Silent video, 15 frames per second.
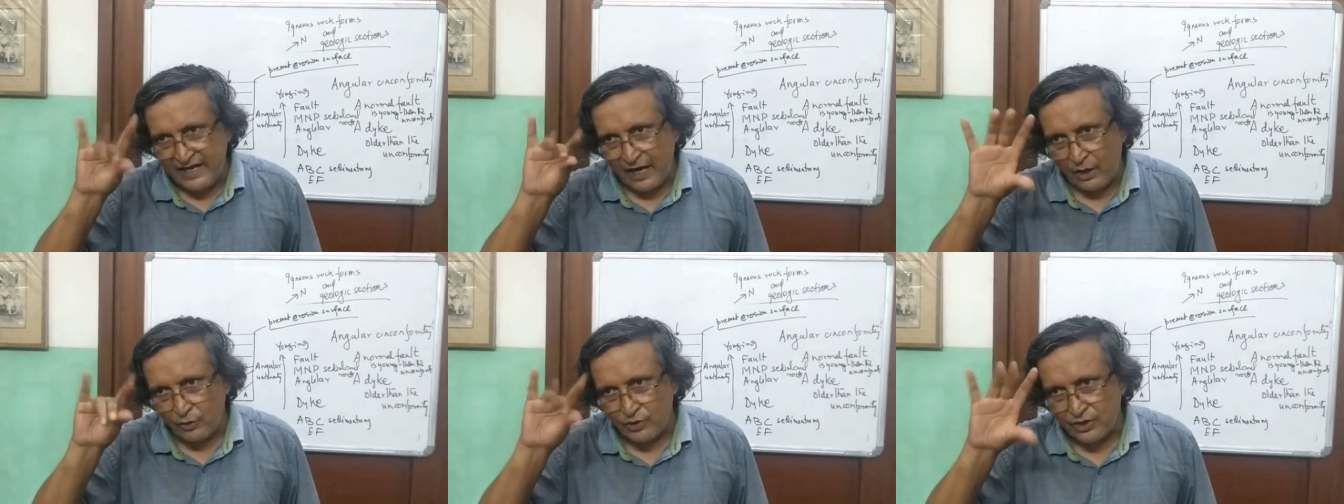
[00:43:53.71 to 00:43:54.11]

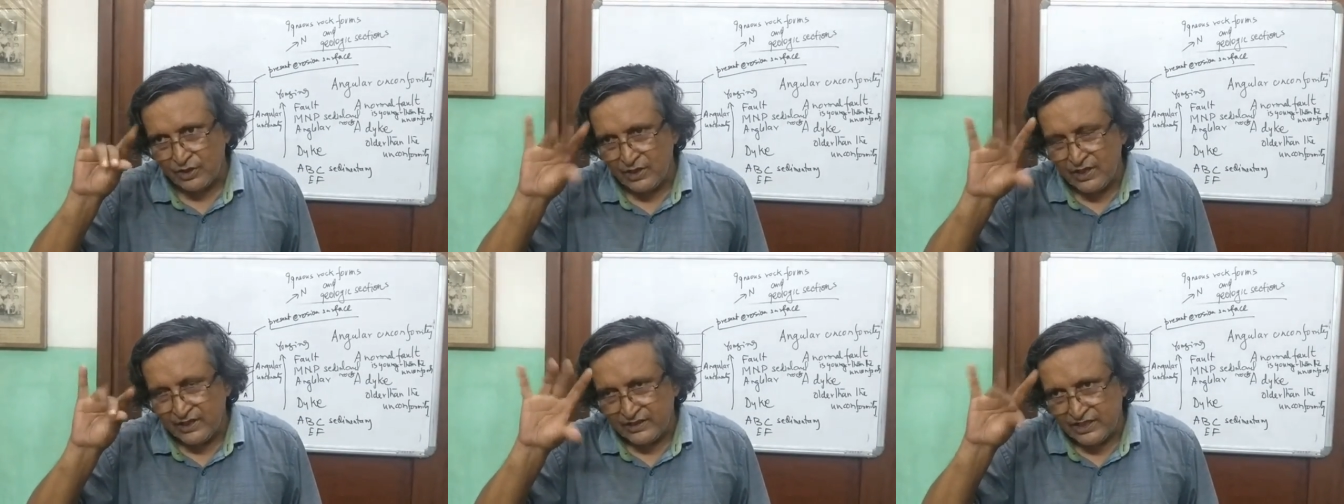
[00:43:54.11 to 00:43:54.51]
out
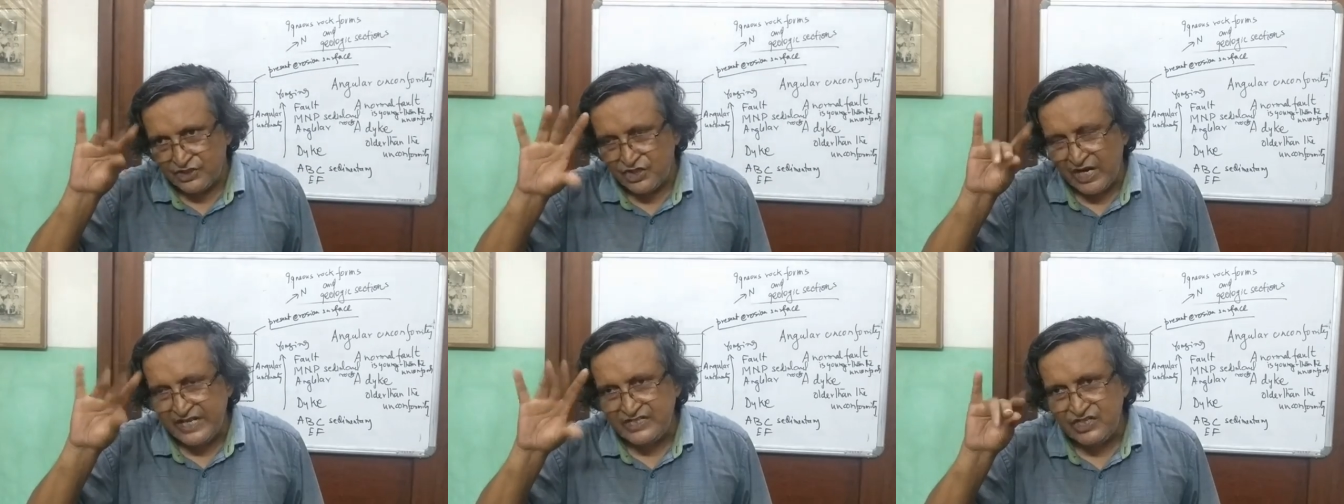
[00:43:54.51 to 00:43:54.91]
the
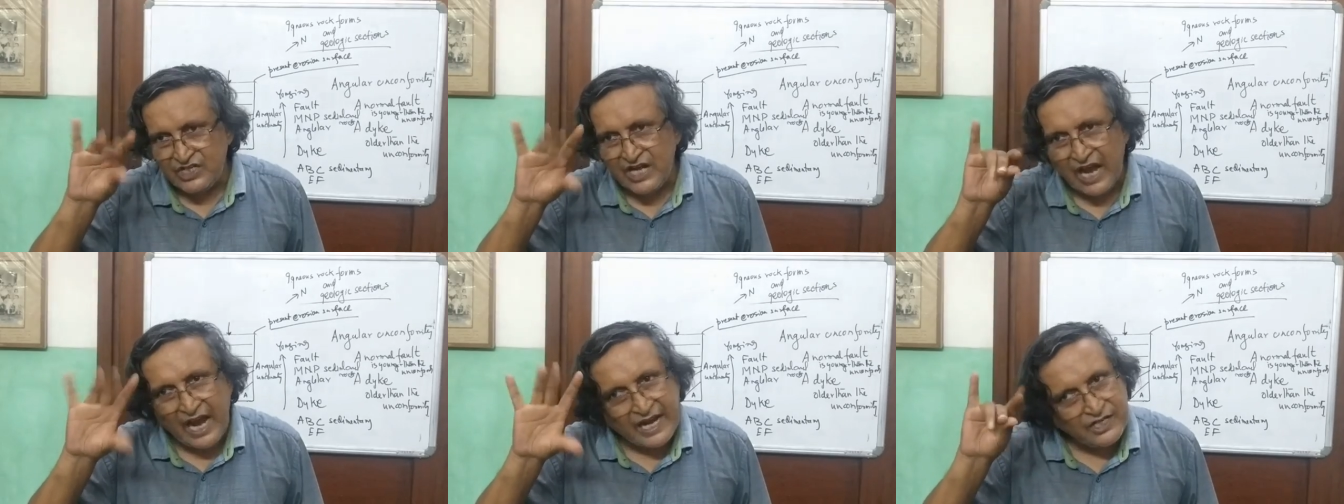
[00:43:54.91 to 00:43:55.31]
change in
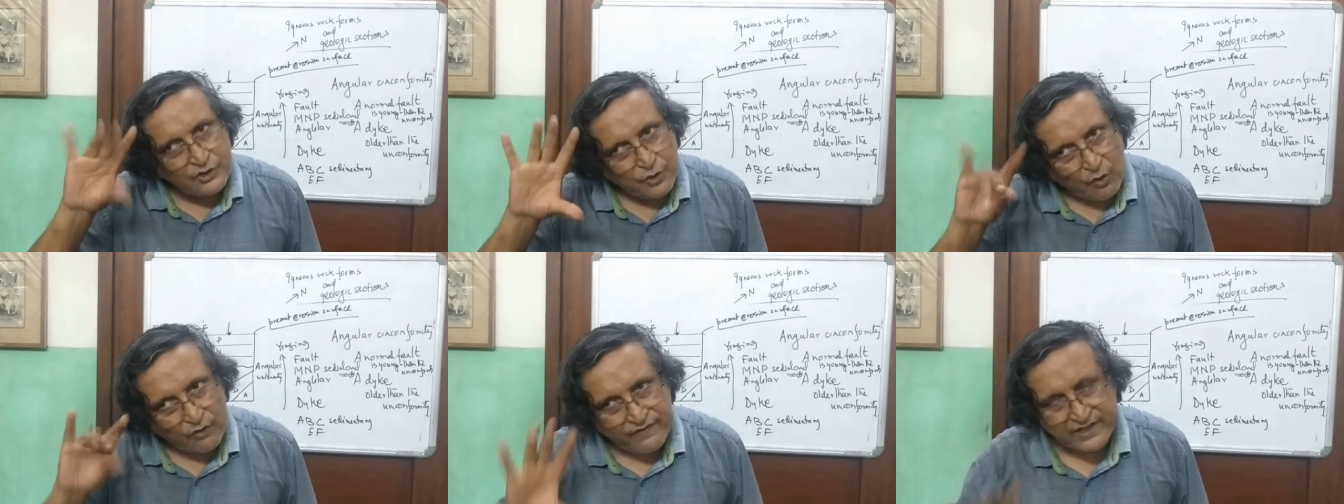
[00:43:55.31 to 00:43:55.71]
height
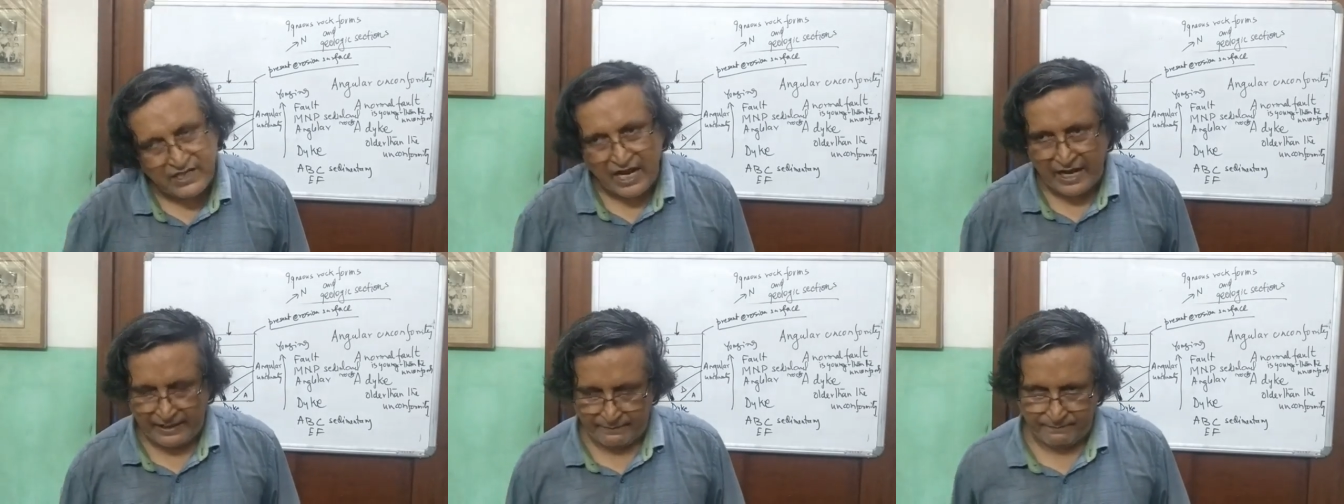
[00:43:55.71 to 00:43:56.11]
over
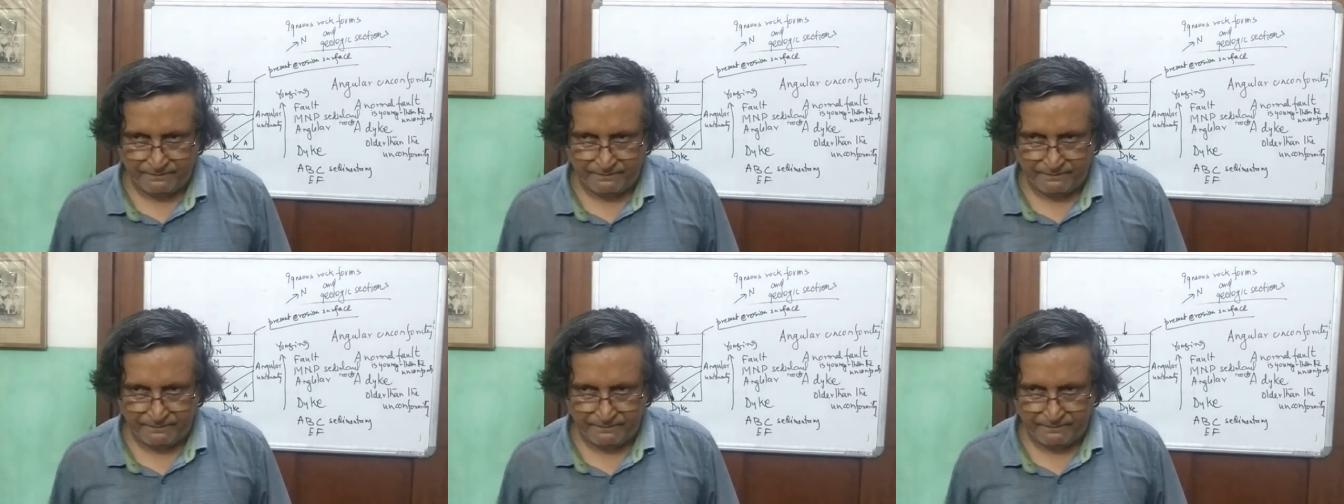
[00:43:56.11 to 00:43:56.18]
time.